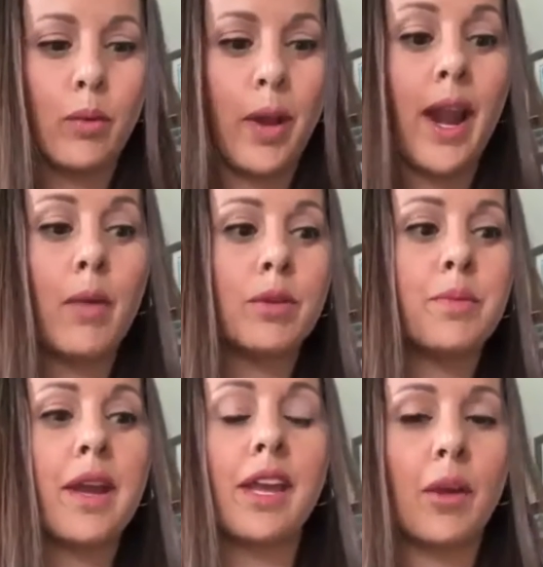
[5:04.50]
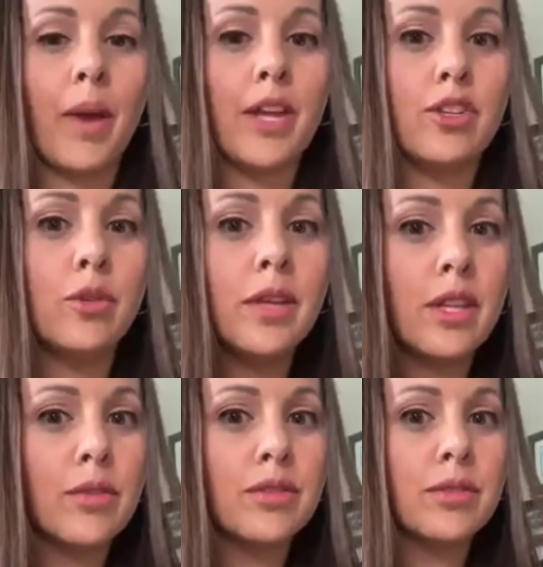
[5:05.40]
I was breaking away and doing
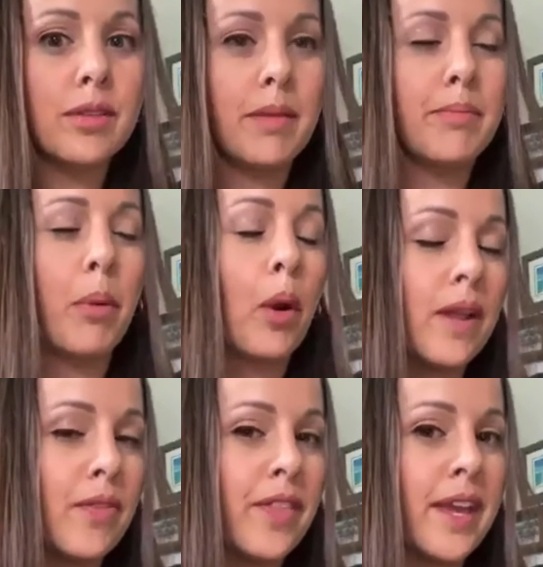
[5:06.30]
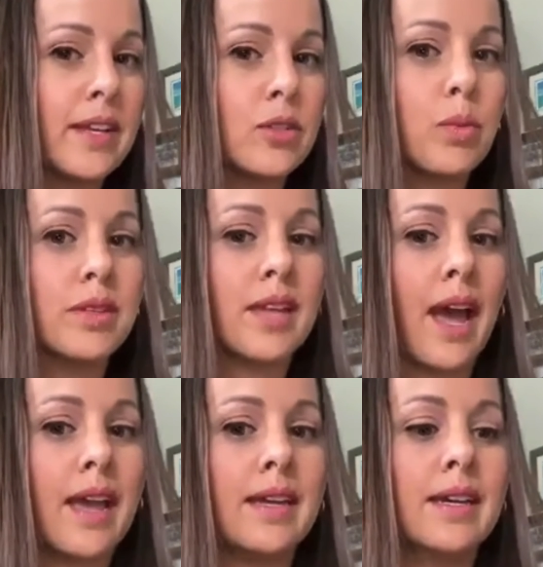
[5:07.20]
those important things, was
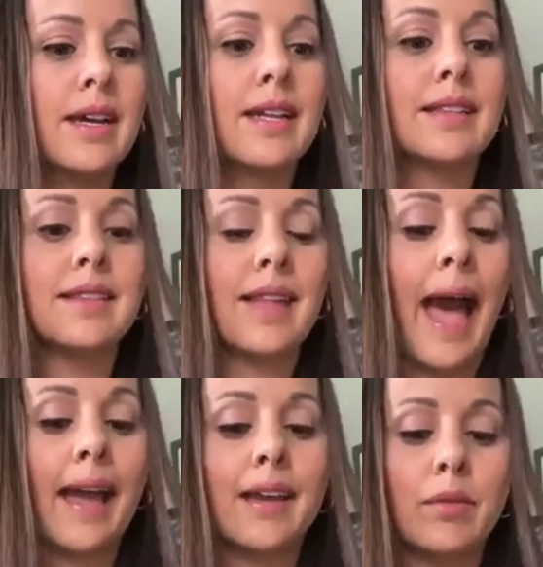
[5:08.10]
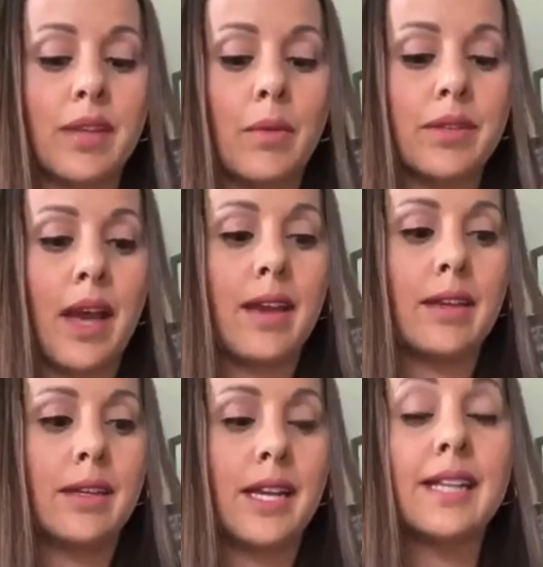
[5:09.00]
I
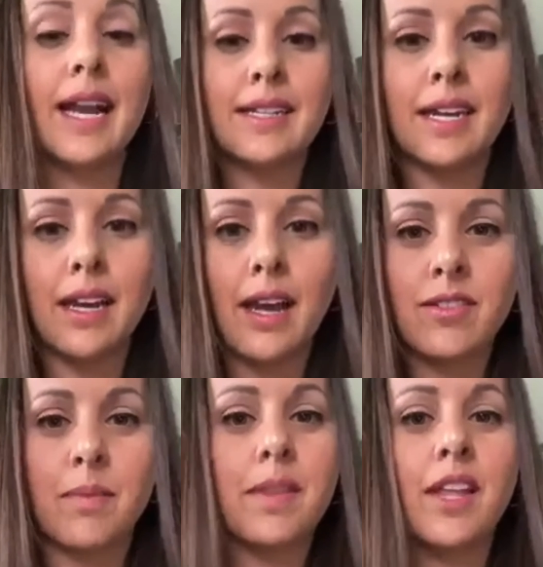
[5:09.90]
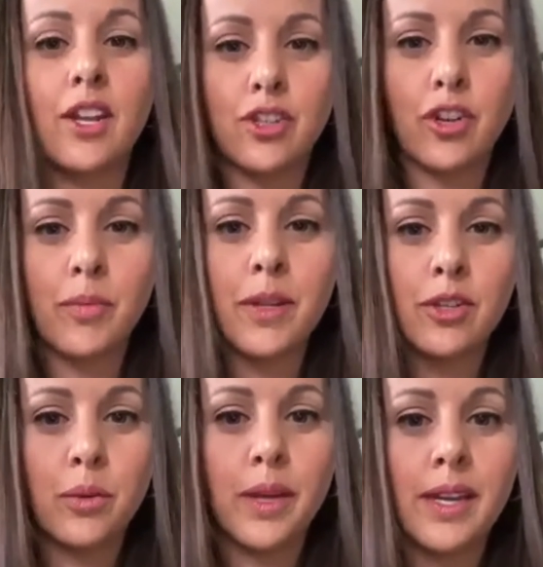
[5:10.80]
neglecting something that I should have been
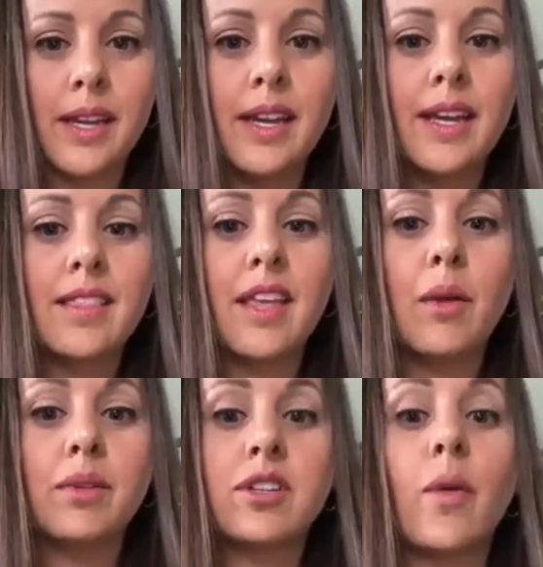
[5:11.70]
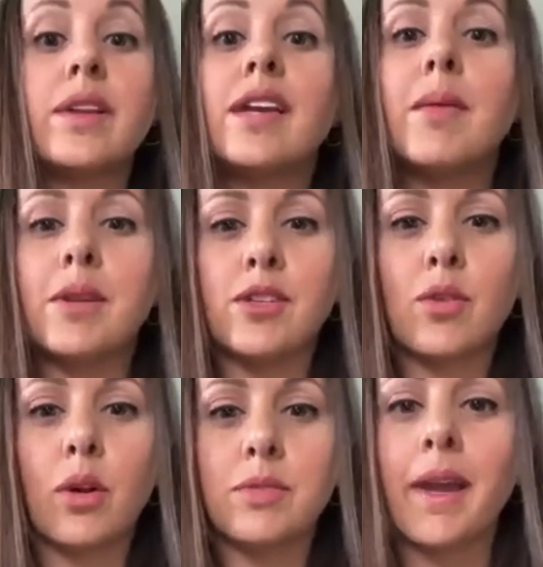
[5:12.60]
doing that was going to get me
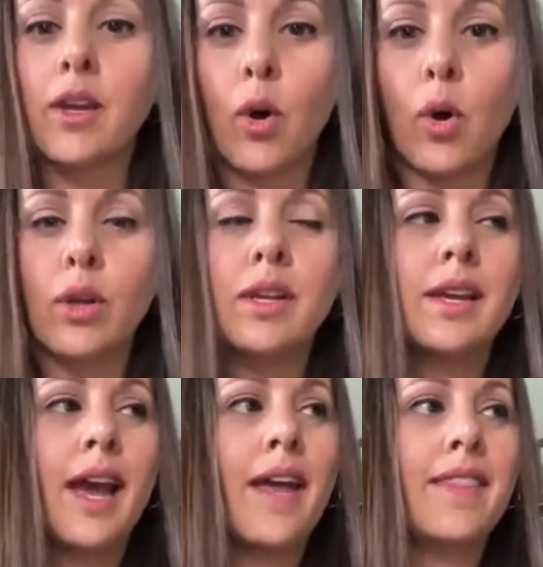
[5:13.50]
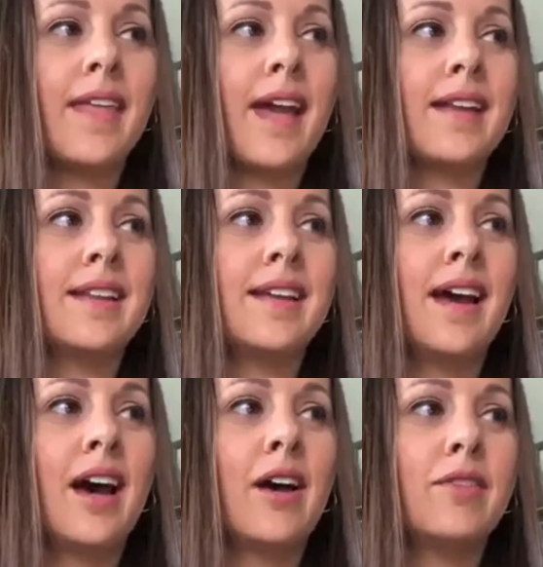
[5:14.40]
towards my goal? And then,
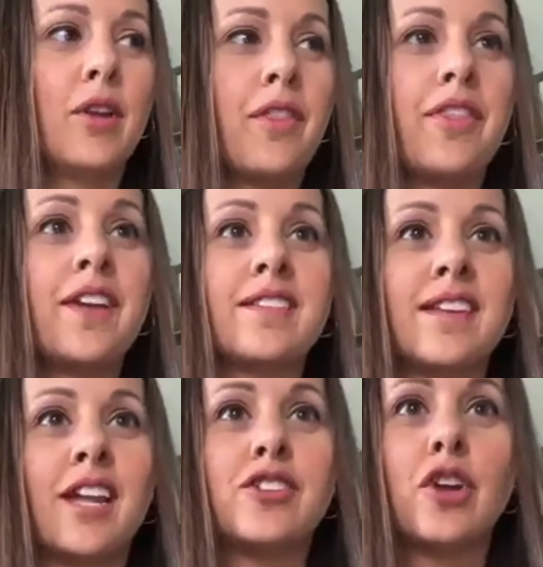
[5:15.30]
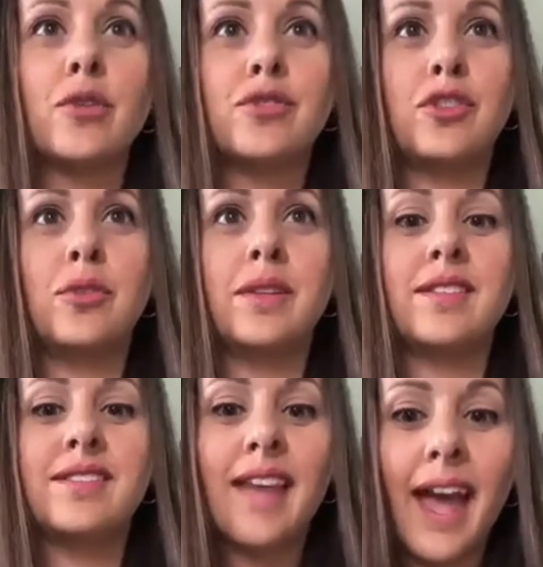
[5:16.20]
the things that I chose to do
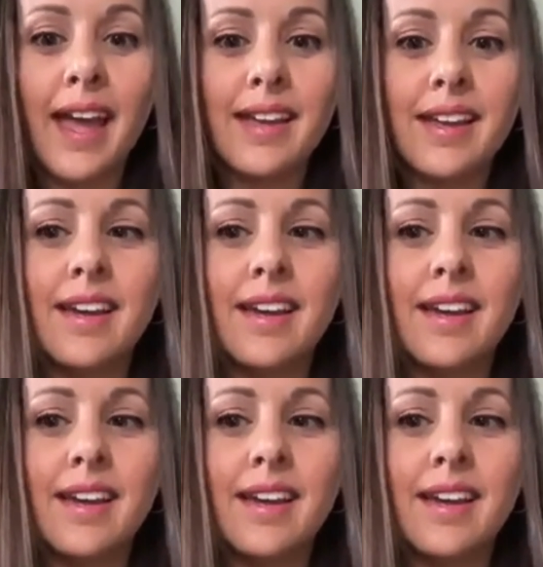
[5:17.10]
instead,